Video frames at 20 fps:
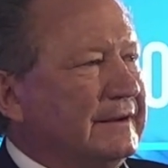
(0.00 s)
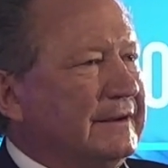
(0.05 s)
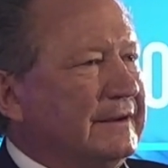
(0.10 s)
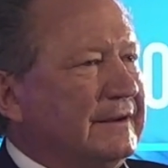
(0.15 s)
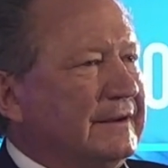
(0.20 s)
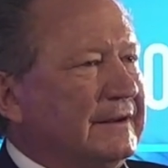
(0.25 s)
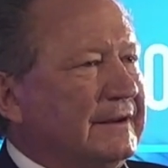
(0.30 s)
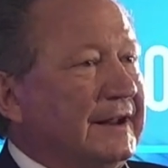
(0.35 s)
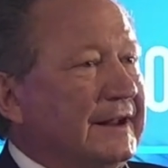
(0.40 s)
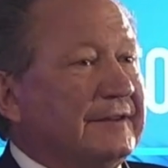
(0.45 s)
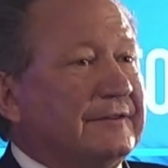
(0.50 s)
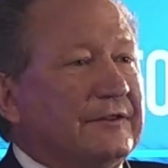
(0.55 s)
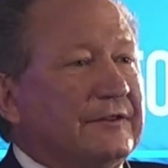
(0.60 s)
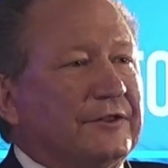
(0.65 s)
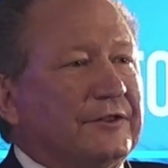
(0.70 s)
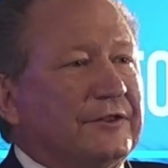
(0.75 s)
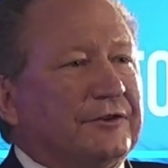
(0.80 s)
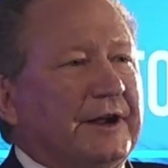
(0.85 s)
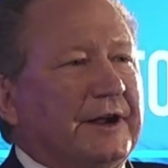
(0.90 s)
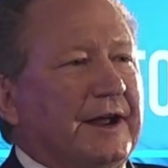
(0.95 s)
Less than
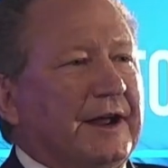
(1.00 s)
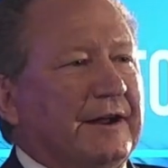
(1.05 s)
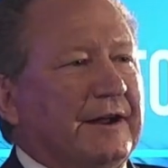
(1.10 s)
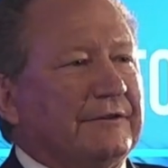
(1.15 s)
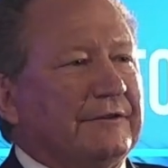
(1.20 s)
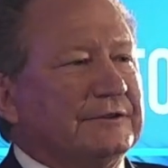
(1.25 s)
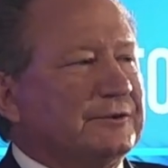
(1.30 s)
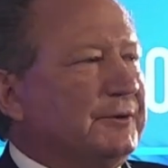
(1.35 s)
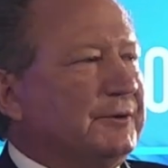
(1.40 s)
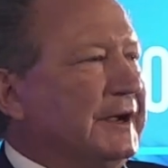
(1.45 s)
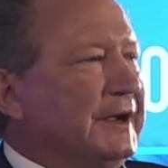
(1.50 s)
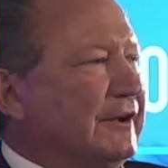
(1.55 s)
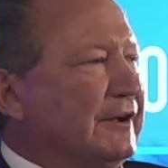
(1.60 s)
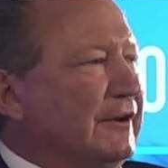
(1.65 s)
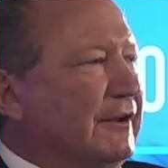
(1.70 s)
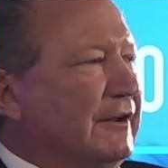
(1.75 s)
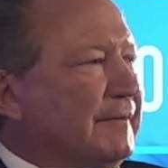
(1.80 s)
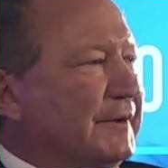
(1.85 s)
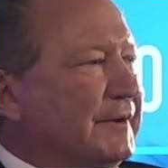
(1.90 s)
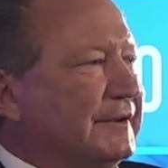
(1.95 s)
300 square
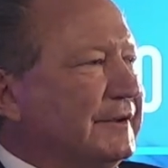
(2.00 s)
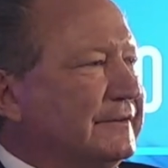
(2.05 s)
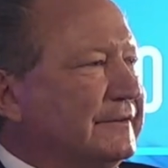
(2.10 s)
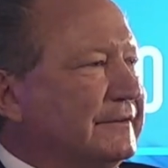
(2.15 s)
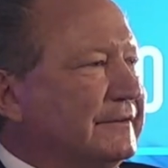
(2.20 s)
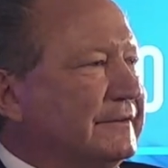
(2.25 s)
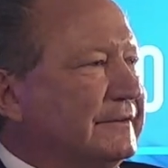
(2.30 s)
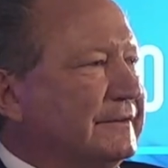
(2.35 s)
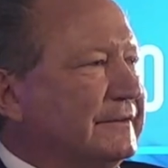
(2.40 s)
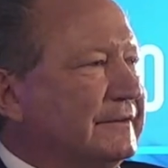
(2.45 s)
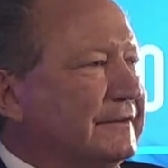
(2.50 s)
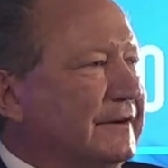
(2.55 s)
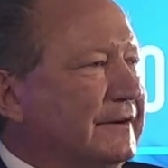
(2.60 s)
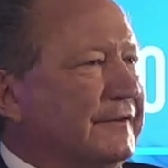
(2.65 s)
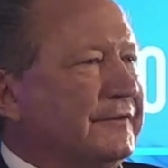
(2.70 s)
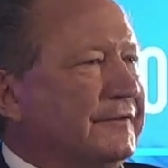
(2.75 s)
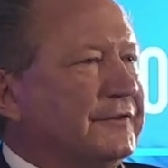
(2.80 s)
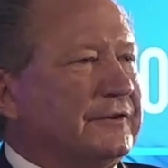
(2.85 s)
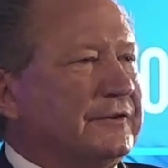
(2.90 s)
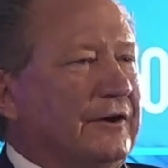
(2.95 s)
kilometres of
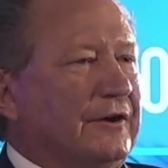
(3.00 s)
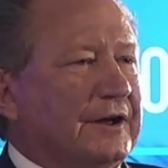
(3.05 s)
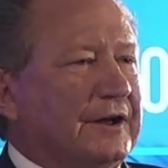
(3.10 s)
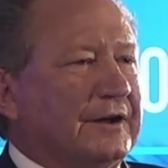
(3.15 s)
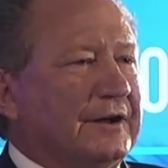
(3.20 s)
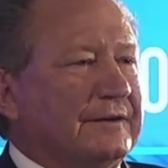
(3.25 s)
solar